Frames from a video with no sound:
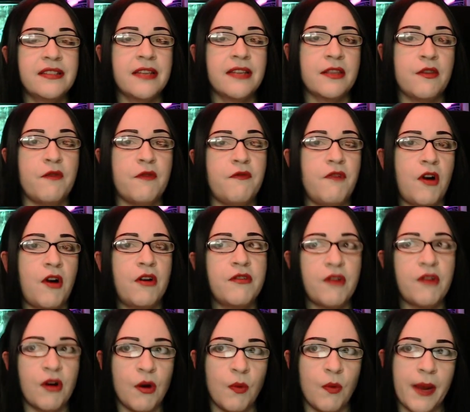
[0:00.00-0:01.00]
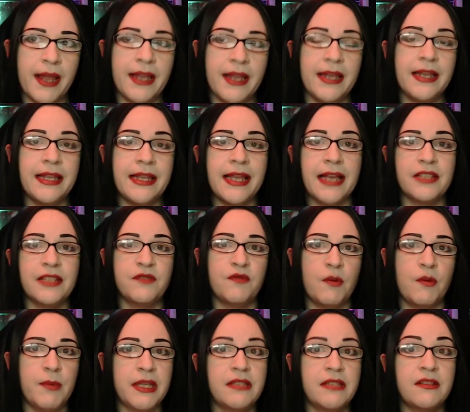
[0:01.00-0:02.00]
like the farther away it gets
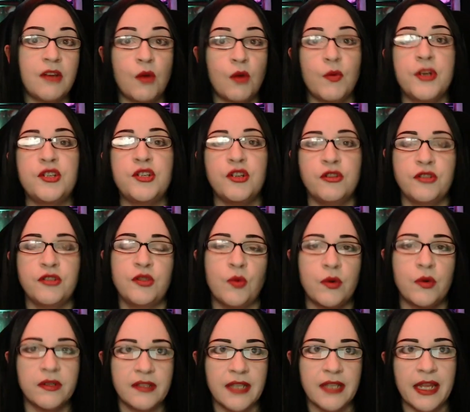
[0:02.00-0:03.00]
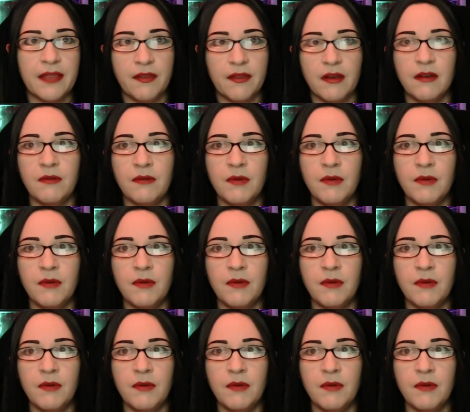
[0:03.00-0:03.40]
from its original source, like the